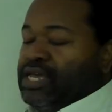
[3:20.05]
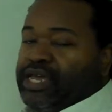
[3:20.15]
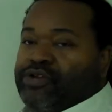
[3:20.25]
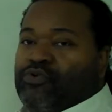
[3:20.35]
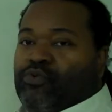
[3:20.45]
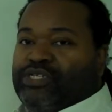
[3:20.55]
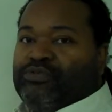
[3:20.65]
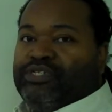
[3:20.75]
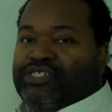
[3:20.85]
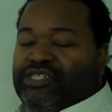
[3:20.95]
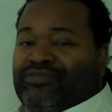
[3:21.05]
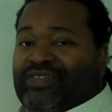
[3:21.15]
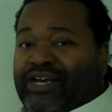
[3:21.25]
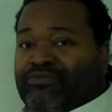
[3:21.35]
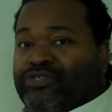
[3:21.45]
And once we
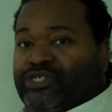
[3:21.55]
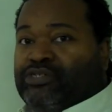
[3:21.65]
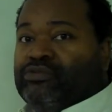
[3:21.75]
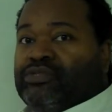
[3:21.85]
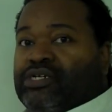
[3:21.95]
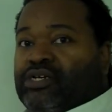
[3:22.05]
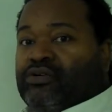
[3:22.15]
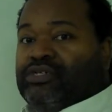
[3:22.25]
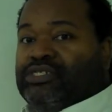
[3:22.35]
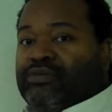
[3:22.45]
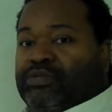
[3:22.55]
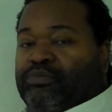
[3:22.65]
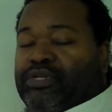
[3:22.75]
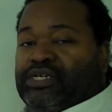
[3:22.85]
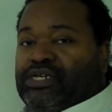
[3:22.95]
achieve that result, we
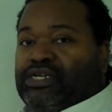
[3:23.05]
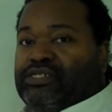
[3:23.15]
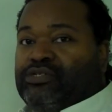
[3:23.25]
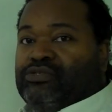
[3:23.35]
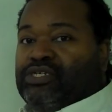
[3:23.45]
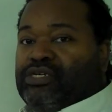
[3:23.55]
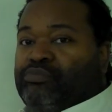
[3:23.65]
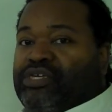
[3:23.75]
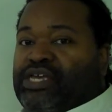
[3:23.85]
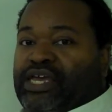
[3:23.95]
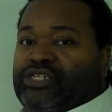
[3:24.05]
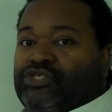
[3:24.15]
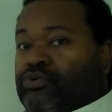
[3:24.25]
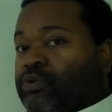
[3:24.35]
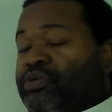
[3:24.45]
simply plug it into the
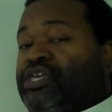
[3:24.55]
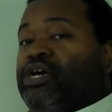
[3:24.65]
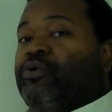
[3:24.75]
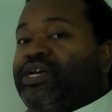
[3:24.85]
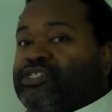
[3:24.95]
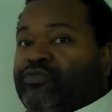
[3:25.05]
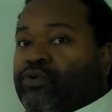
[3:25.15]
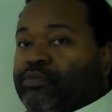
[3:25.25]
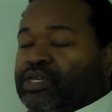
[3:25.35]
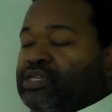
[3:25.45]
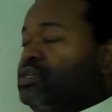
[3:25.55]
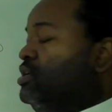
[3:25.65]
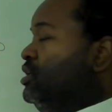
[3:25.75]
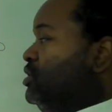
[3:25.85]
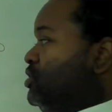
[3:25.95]
pH or pOH formula
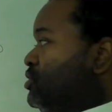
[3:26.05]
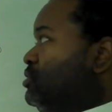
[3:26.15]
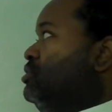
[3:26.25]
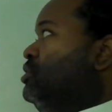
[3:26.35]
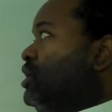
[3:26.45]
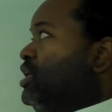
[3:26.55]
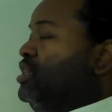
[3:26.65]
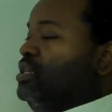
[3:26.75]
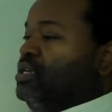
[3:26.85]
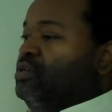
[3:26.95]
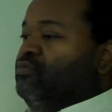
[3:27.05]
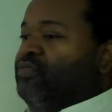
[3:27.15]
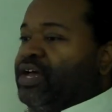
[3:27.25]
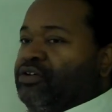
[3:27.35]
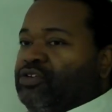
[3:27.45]
to get the
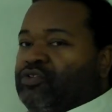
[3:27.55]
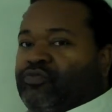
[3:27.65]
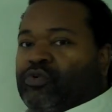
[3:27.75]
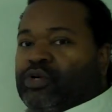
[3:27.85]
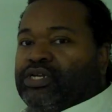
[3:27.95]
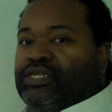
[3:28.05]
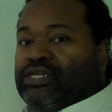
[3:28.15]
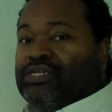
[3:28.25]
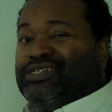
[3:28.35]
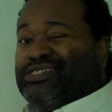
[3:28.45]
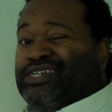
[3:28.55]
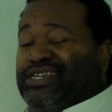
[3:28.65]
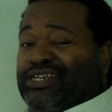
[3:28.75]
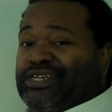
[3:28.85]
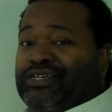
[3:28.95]
value for the
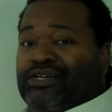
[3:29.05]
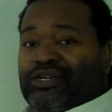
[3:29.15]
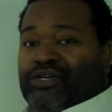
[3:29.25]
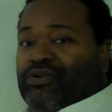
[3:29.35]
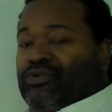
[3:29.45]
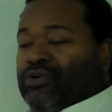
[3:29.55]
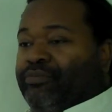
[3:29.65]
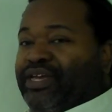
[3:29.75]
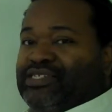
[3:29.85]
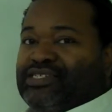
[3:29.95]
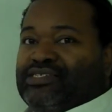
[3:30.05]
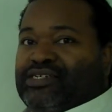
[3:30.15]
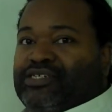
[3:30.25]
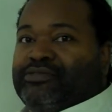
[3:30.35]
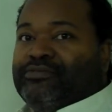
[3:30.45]
acidity or
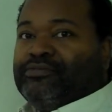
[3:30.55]
basicity.